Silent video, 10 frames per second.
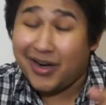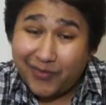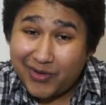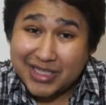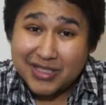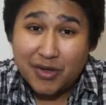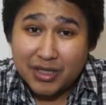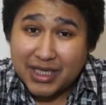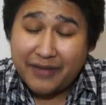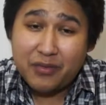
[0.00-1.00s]
I don't know if you guys
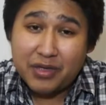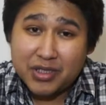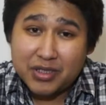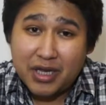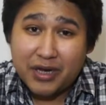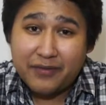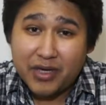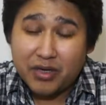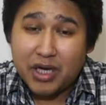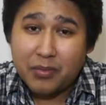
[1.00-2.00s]
noticed, I haven't really done a
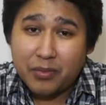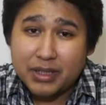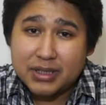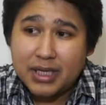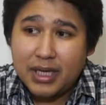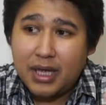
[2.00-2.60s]
video in a couple weeks.